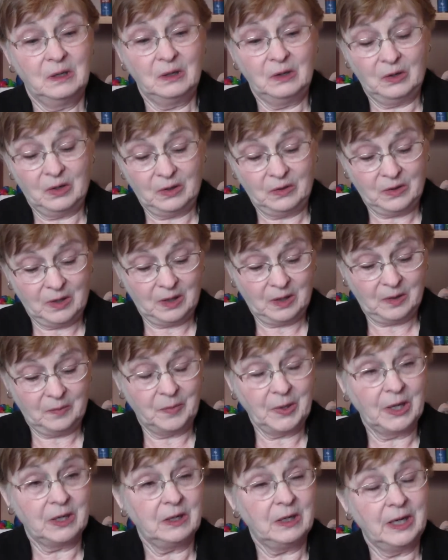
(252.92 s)
You can think
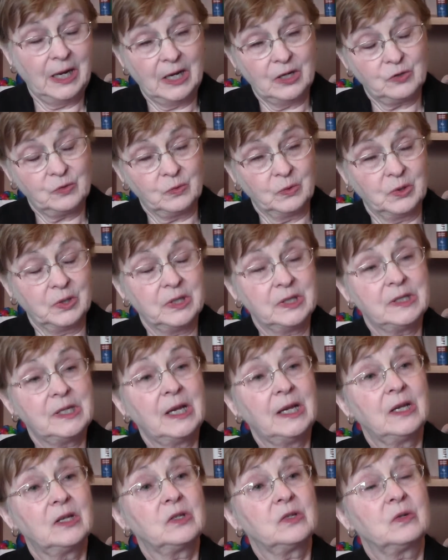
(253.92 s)
about natural
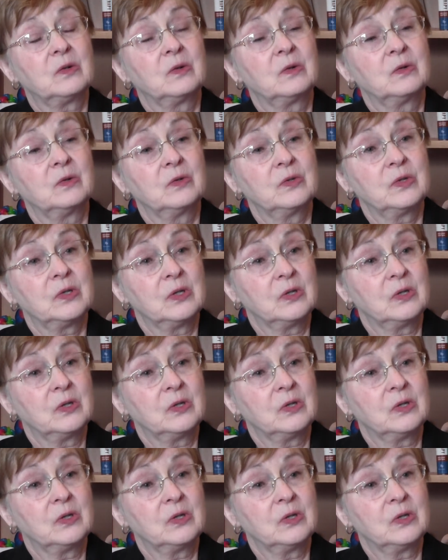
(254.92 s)
disasters